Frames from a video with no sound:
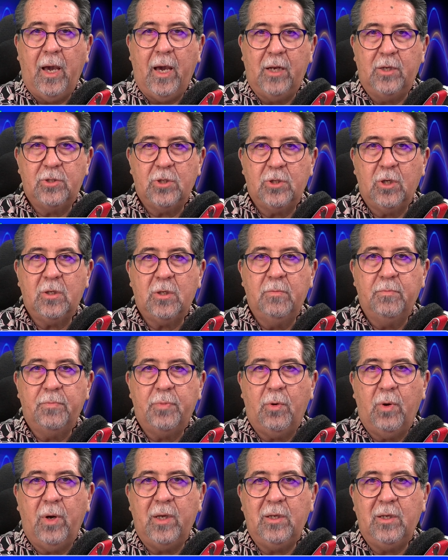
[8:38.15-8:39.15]
At a certain
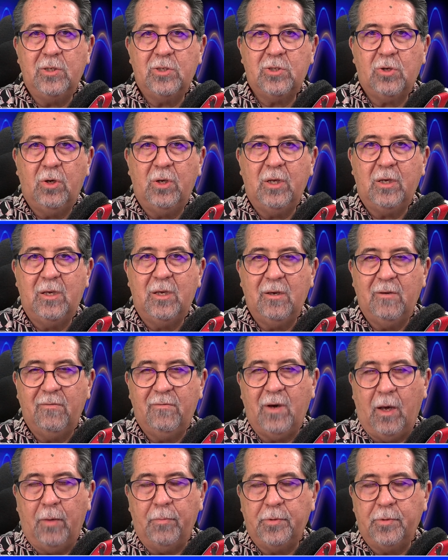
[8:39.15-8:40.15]
point, it's going to
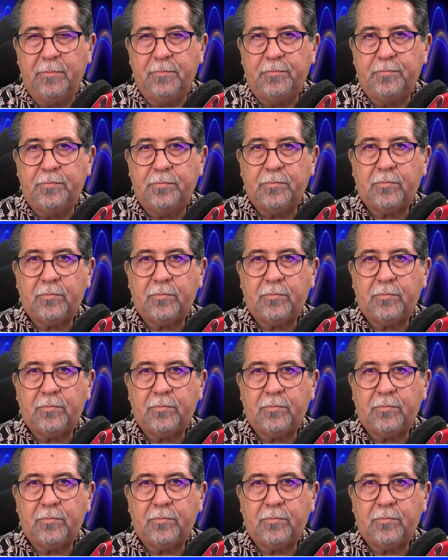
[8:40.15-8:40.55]
give up.